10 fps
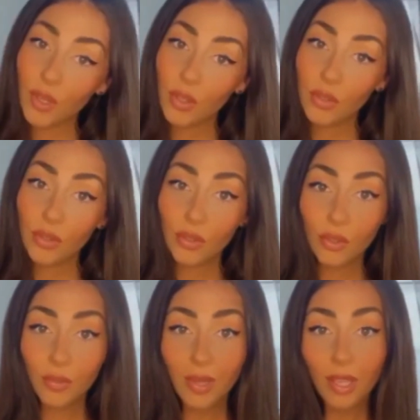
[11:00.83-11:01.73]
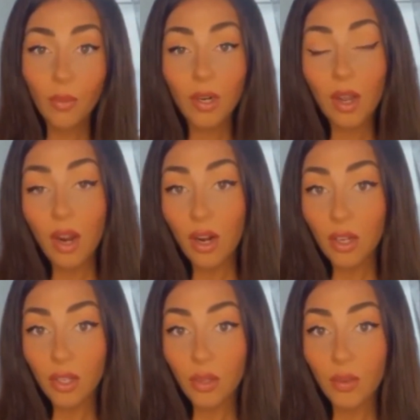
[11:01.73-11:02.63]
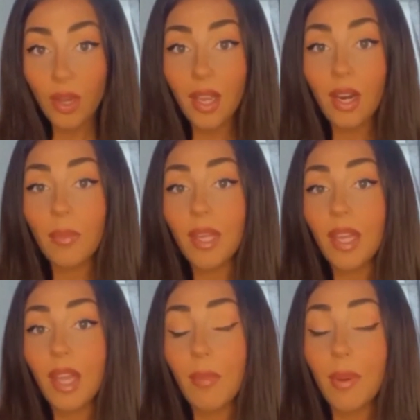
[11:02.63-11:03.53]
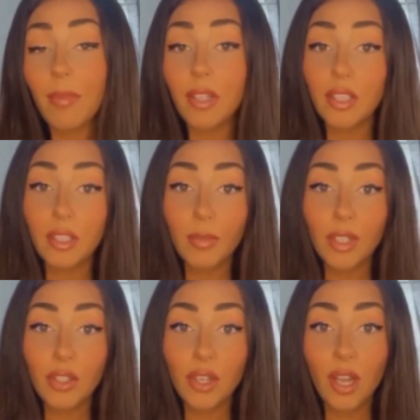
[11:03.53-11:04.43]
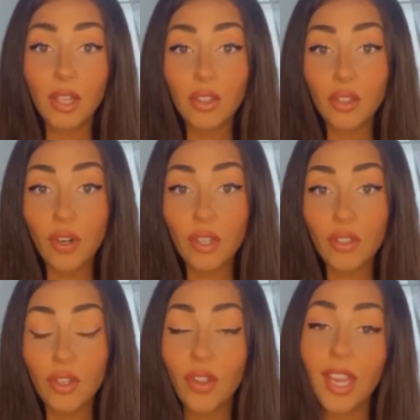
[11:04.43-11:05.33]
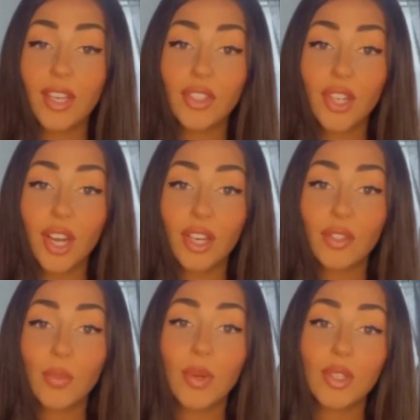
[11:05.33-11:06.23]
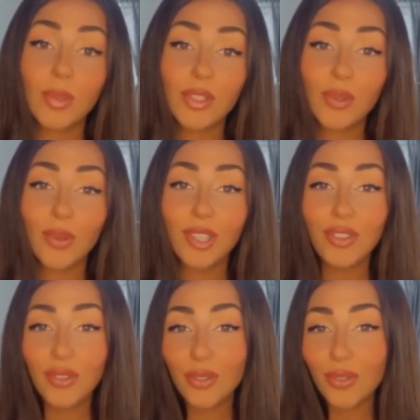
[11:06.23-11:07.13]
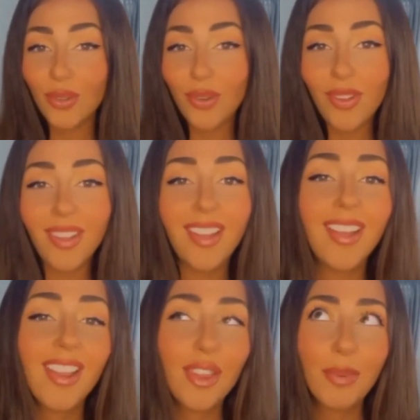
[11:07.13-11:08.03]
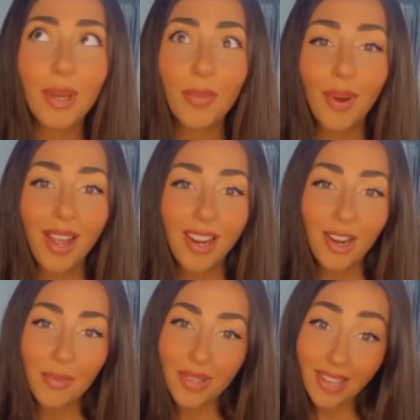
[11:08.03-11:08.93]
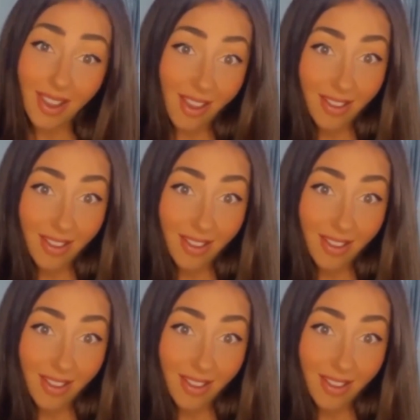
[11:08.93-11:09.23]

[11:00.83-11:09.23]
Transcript: Dudes be like, what are you? And I'd be like, I'm a multidimensional extraterrestrial ancient goddess witch bitch who will eat your soul. And they'll be like, what? And I'd be like, huh?